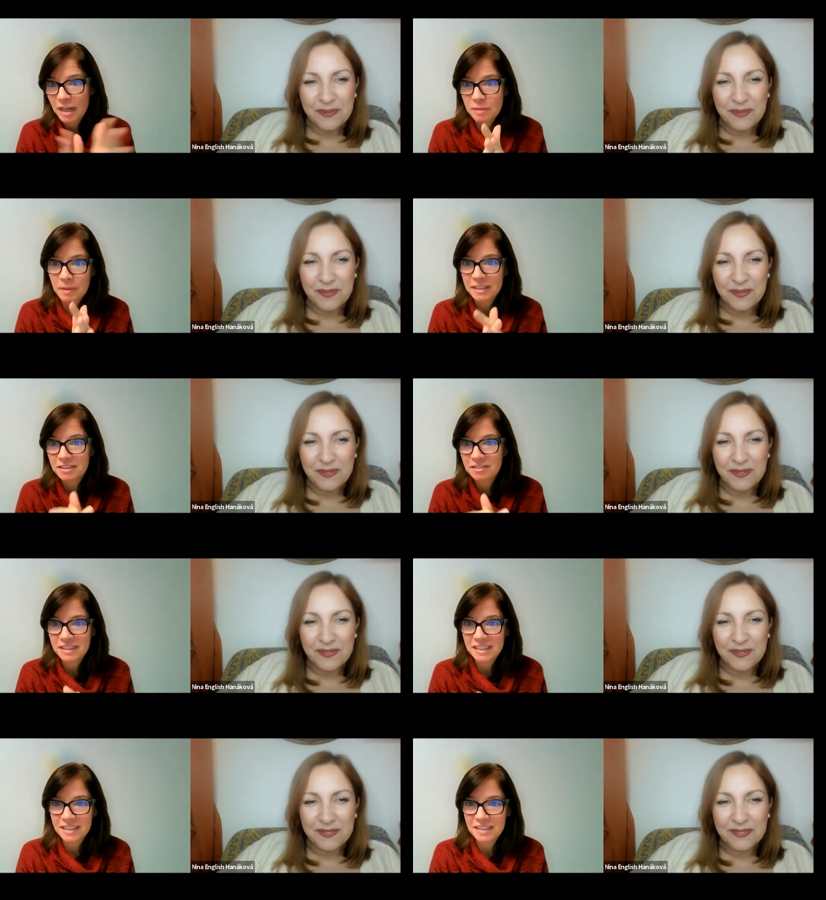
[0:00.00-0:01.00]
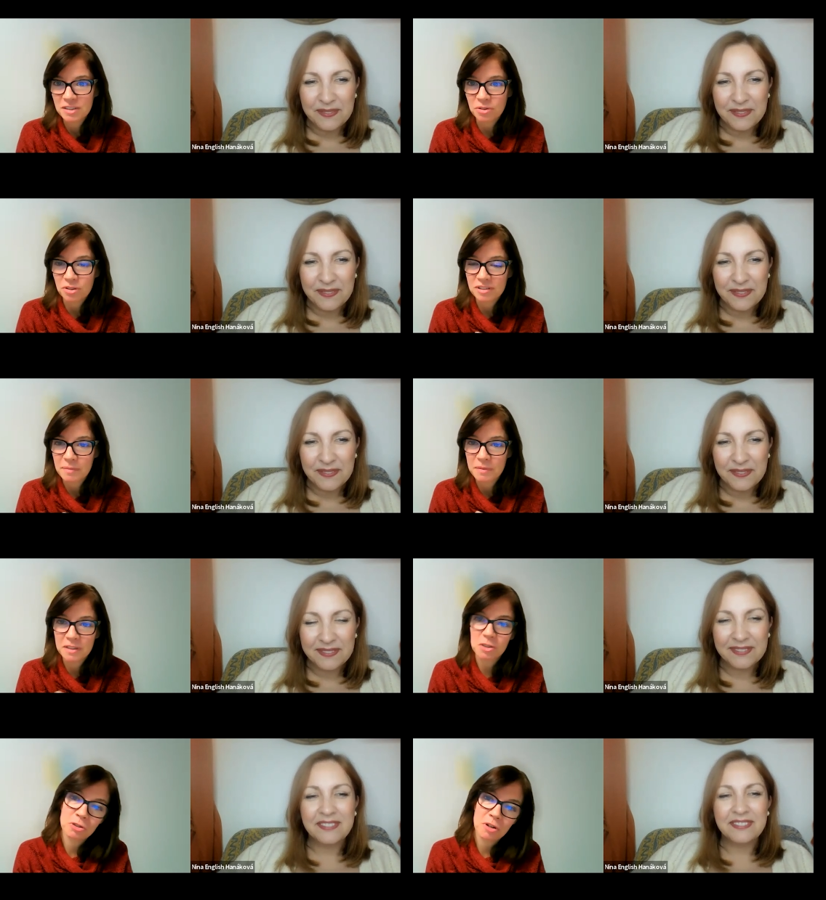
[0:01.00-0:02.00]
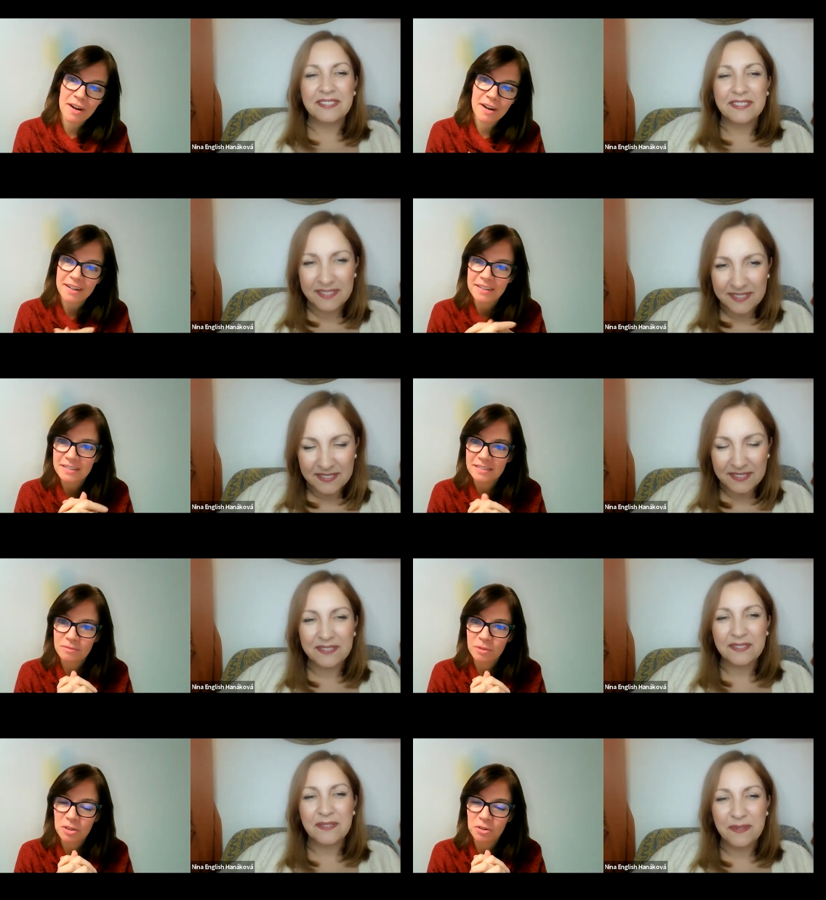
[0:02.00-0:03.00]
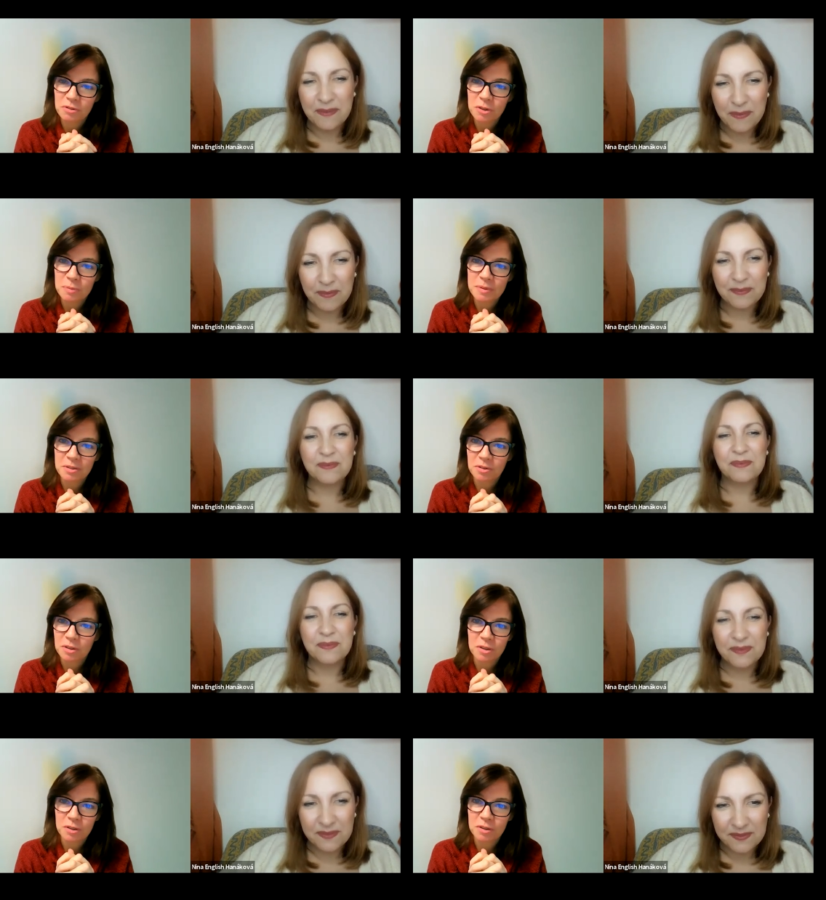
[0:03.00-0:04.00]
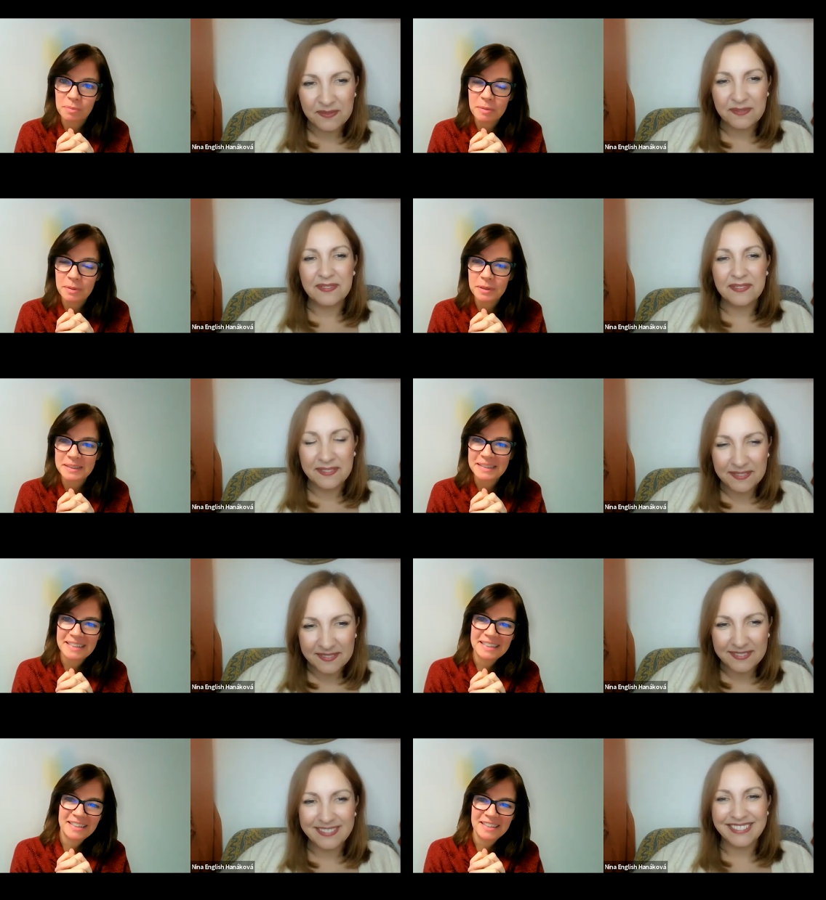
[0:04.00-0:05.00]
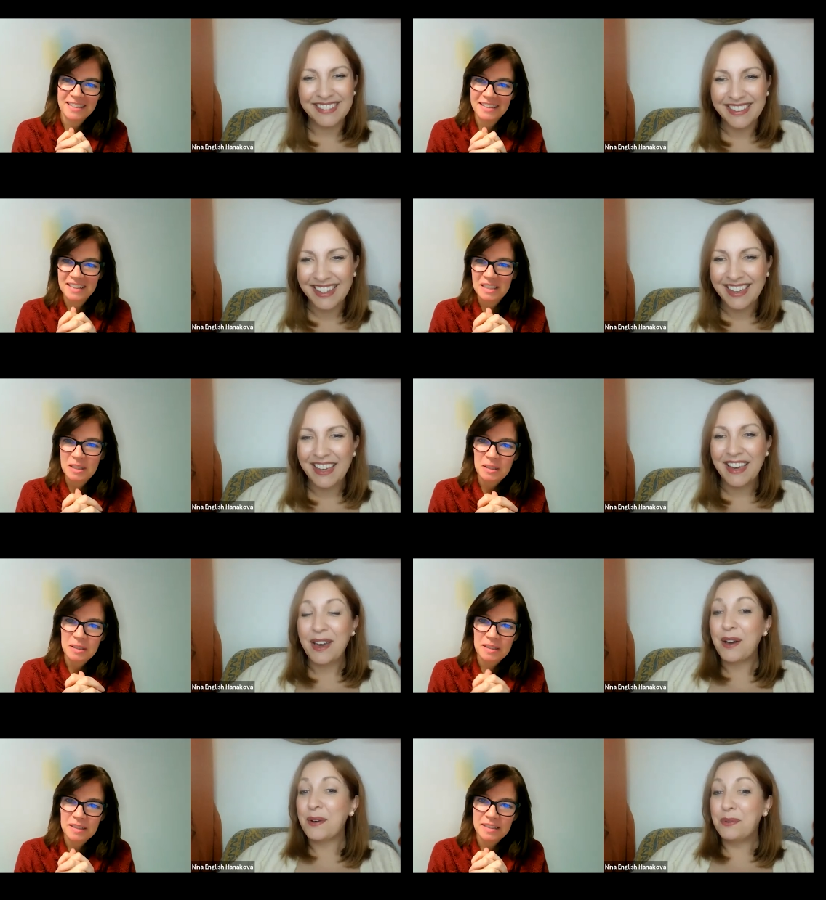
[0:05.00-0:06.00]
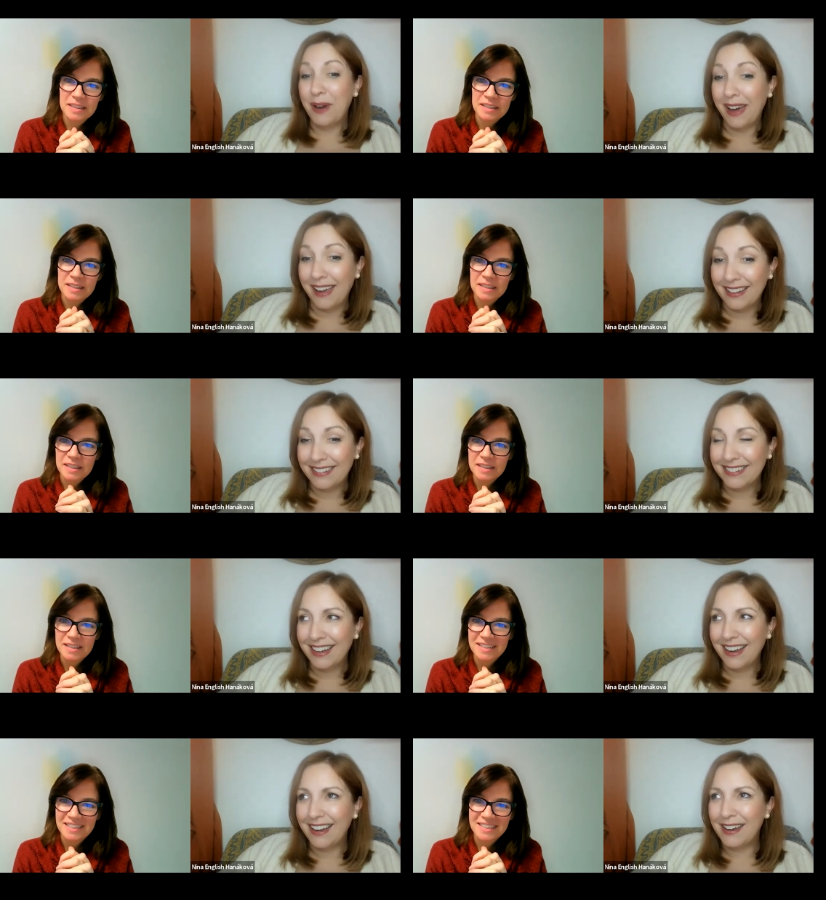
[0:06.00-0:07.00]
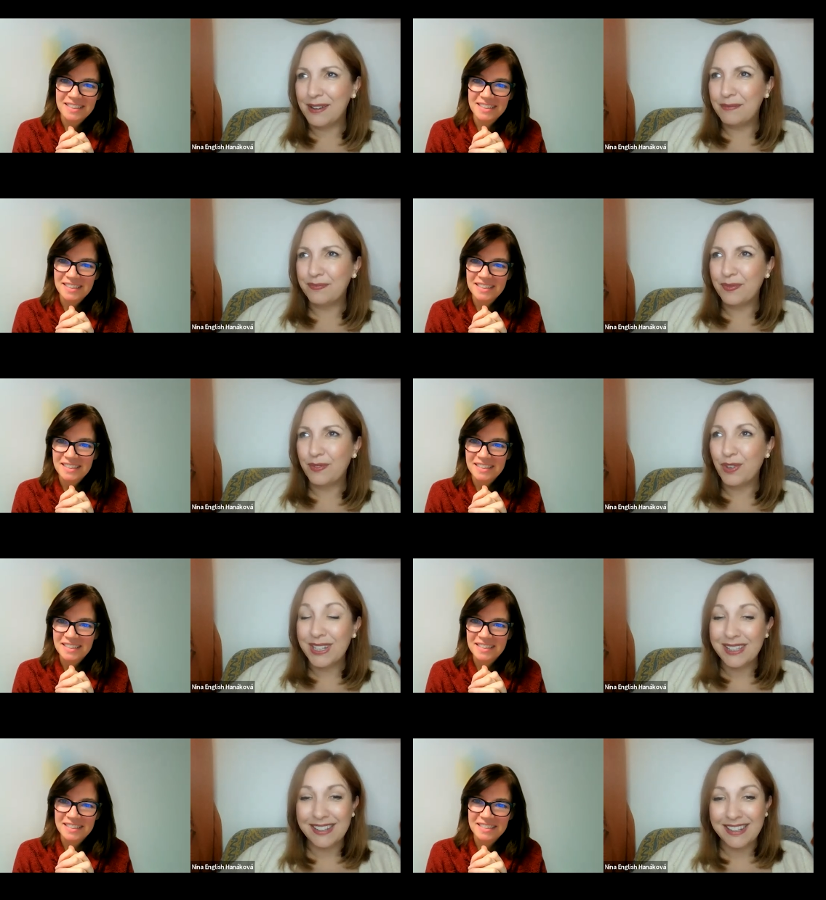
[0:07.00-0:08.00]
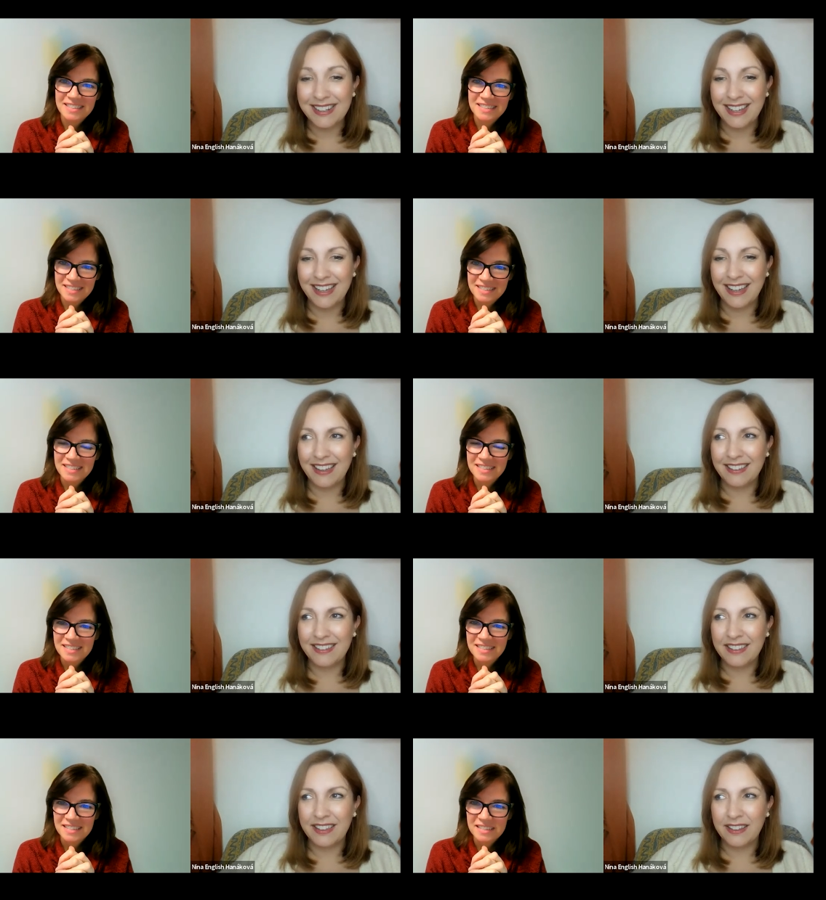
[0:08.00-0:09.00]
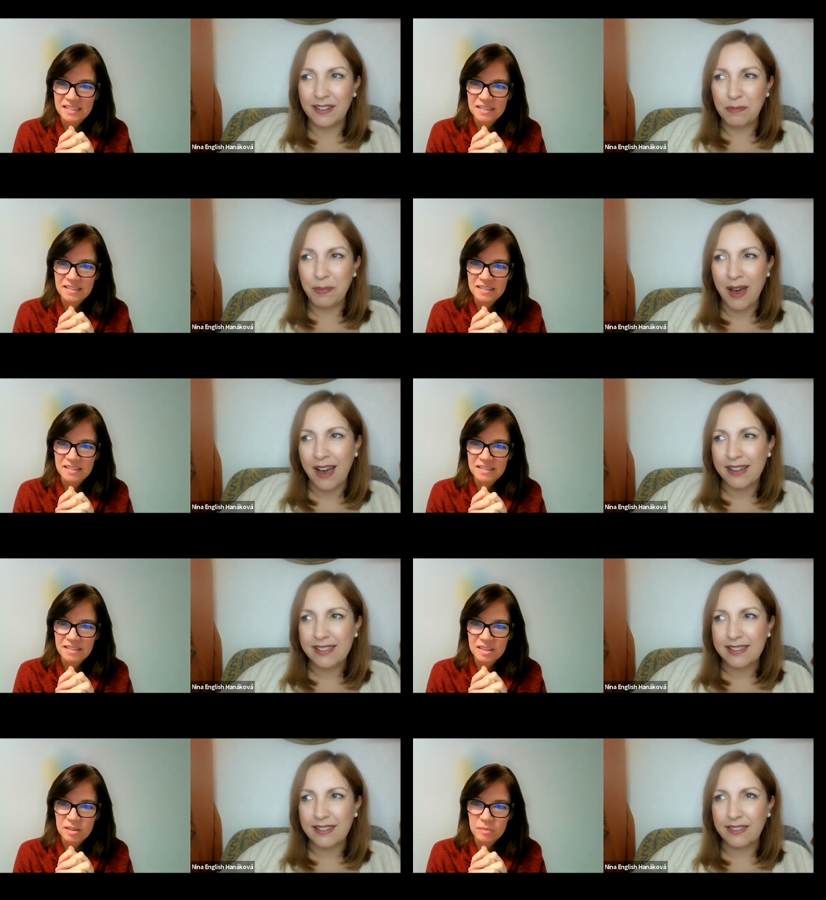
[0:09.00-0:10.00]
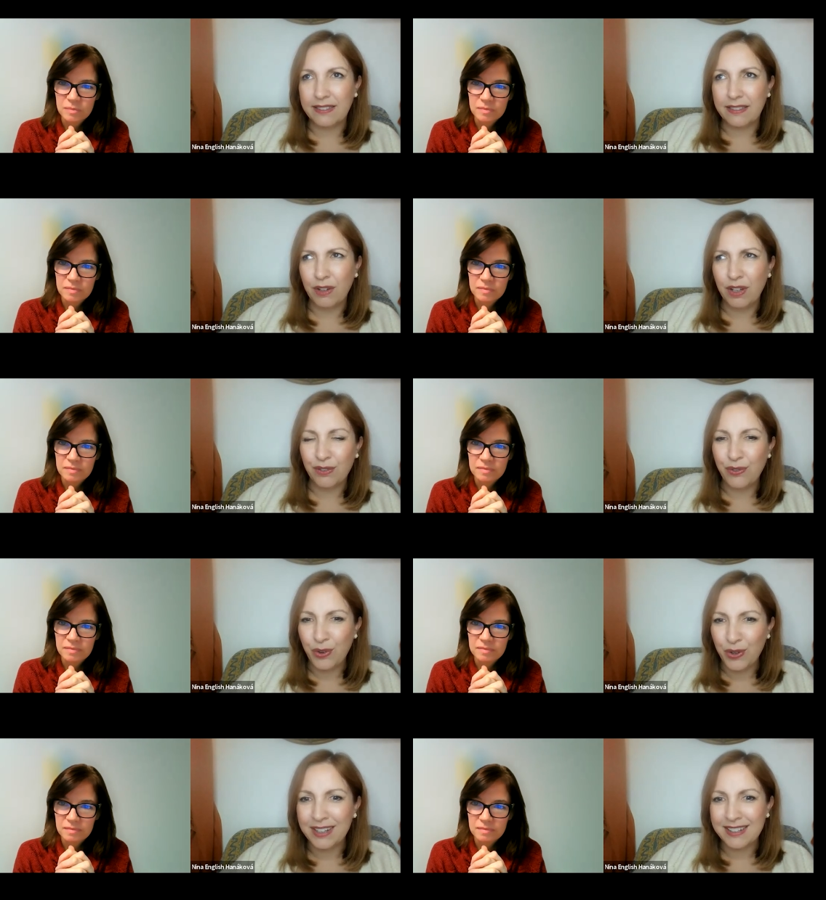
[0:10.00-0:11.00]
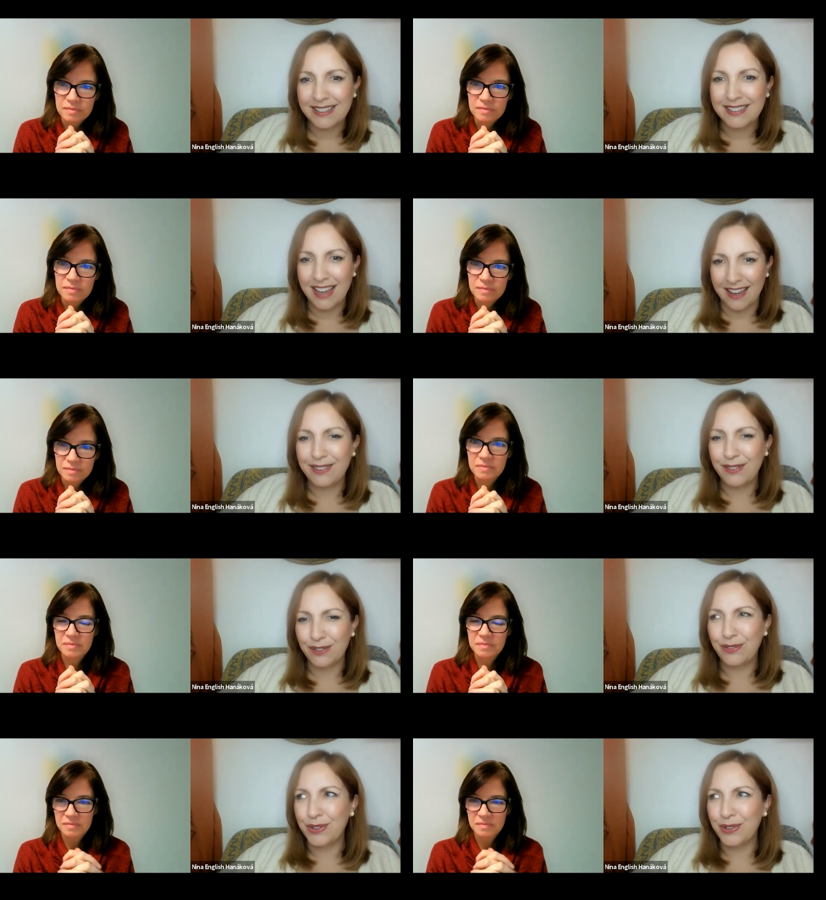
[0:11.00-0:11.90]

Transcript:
Speaker 1: aspect of things or something to try with your groups or your people?
Speaker 2: Well, um, recently in the past three or four years, yeah, 3 mm -hmm. or mm-hmm.